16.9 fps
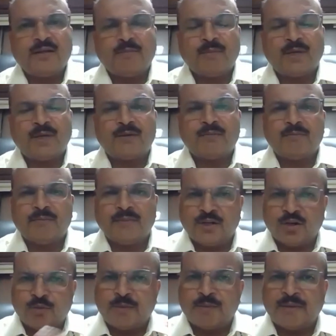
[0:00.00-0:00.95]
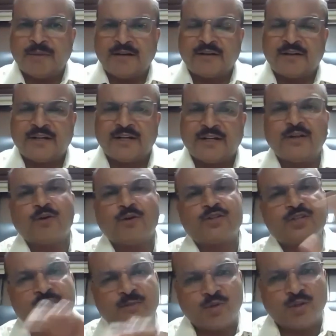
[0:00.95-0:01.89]
but may not be mandatory or
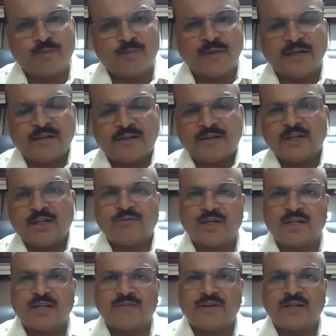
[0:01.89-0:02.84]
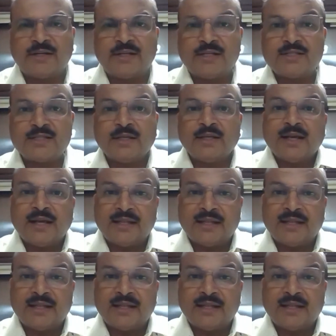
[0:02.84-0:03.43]
somewhat mandatory or whatever it is.